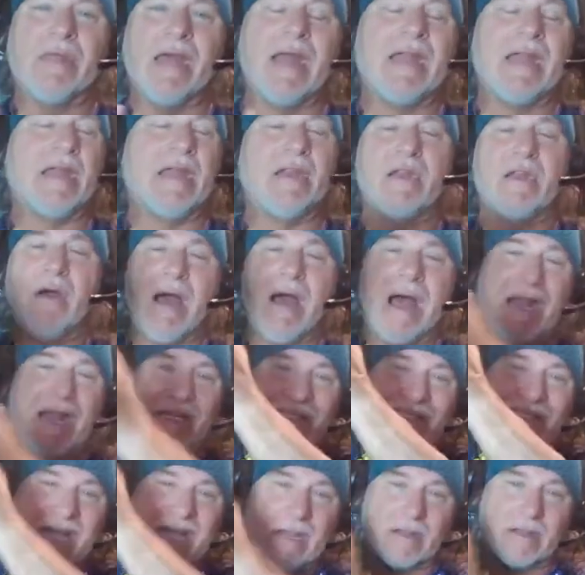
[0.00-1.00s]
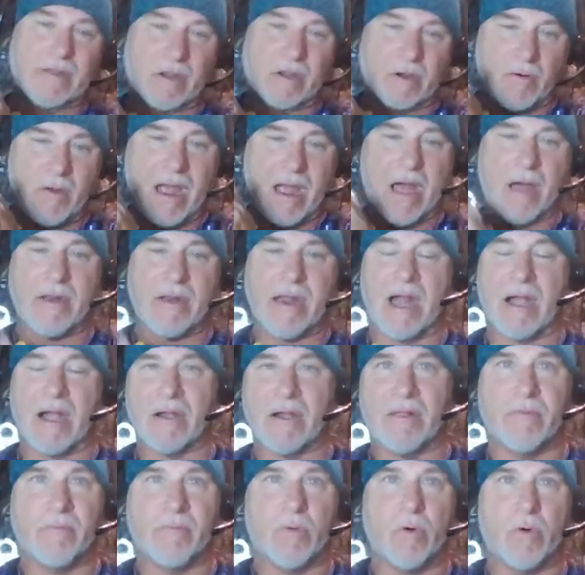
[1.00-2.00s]
they didn't know how to take the crown out
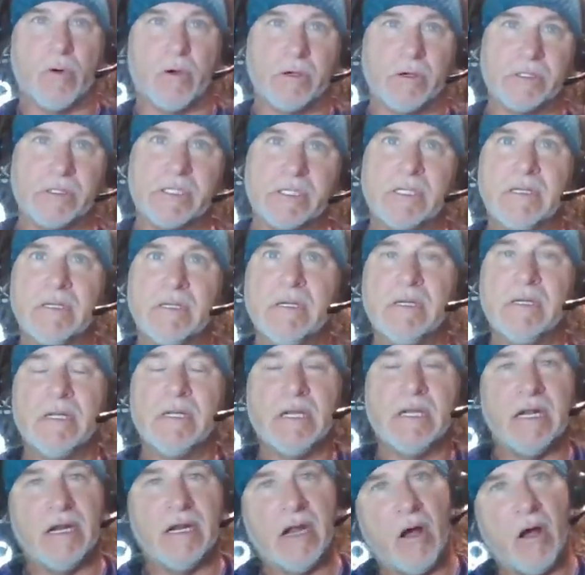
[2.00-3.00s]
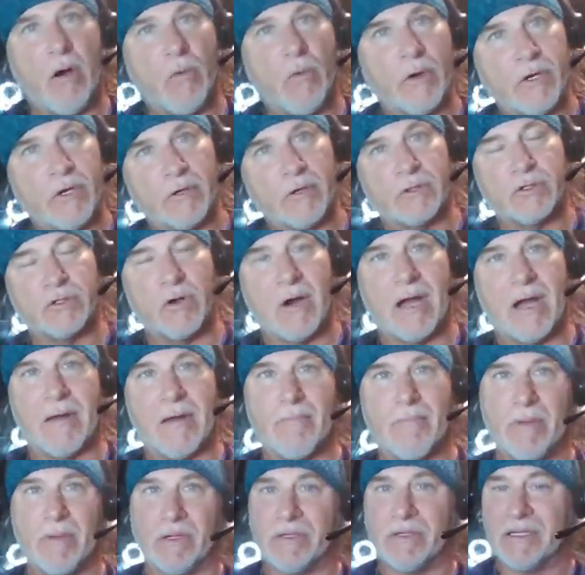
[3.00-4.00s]
of the boards. You know, when you're trying
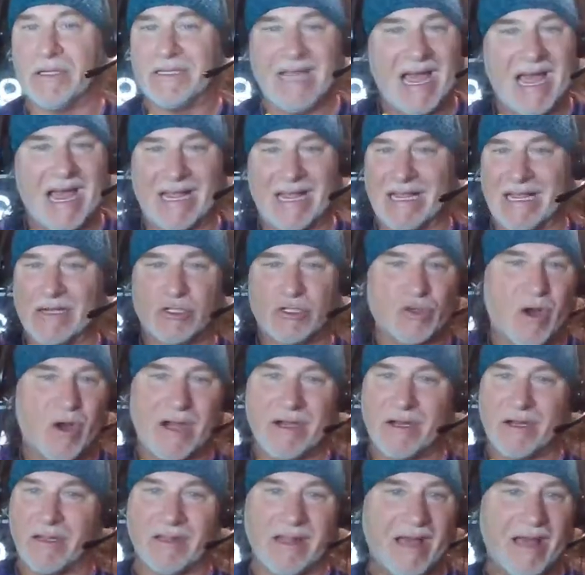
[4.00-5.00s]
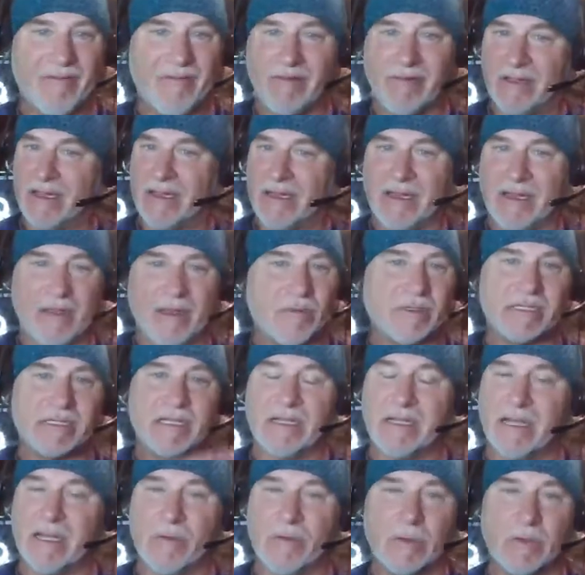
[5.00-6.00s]
to build a deck and trying to level it, it
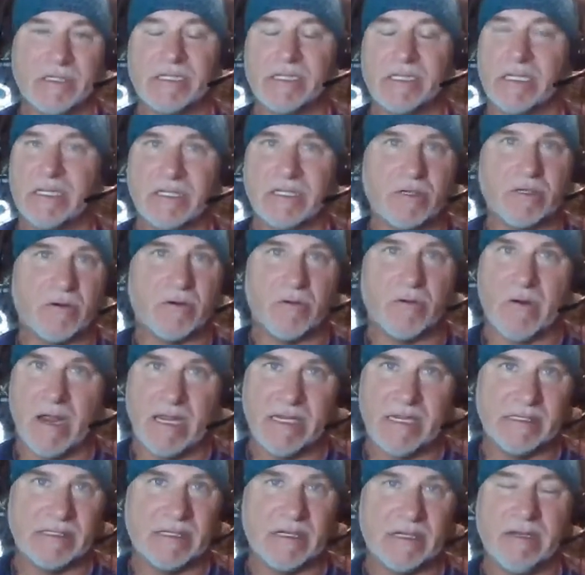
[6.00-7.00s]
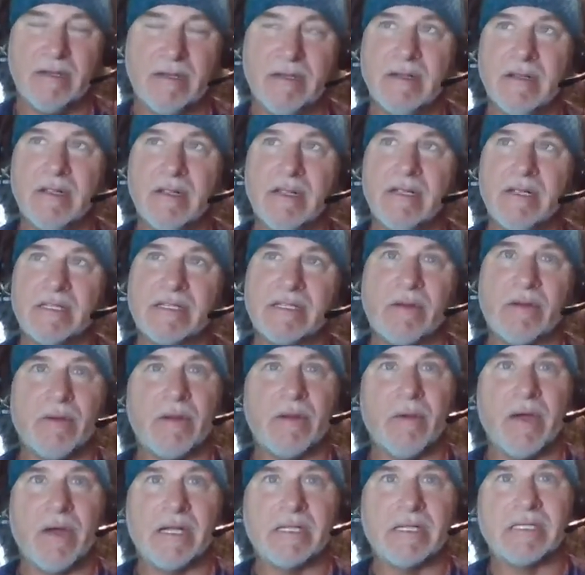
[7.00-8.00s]
was just crazy. So
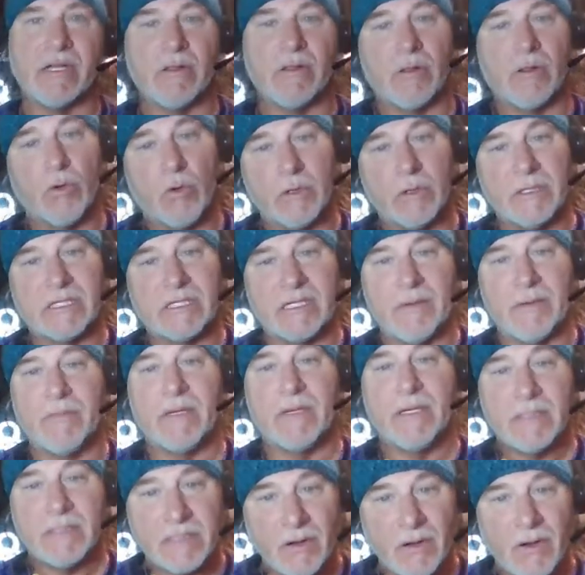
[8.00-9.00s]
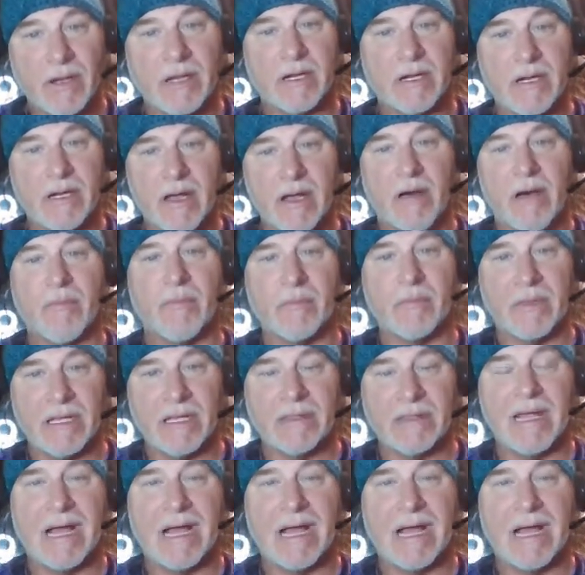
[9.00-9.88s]
anyway, so the Lord sent me so I could help him get